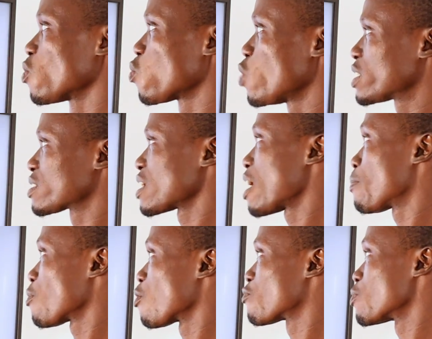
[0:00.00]
Which
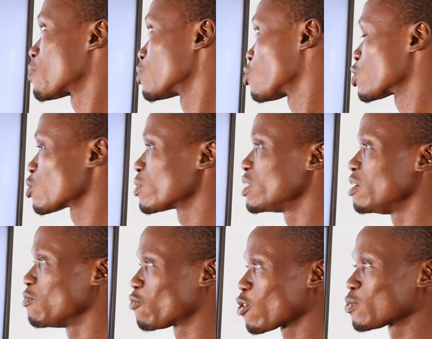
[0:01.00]
type of reproduction
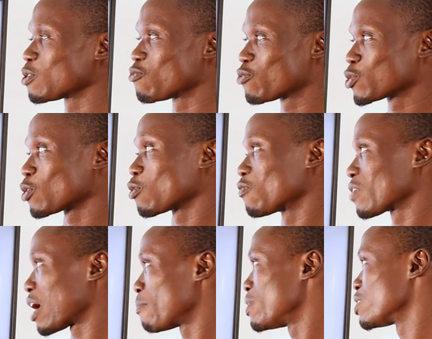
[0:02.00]
involves the fusion of
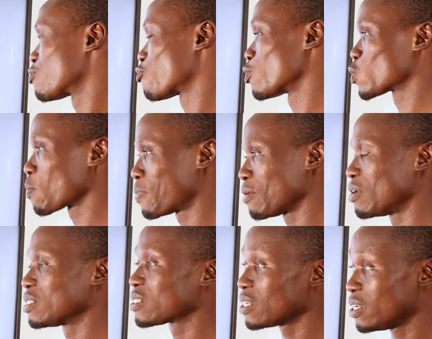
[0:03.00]
gametes from two
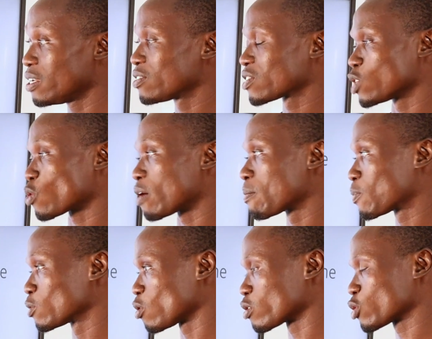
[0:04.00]
parents? A. Sexual
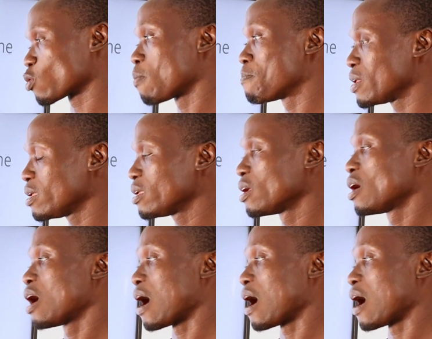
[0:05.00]
reproduction. B.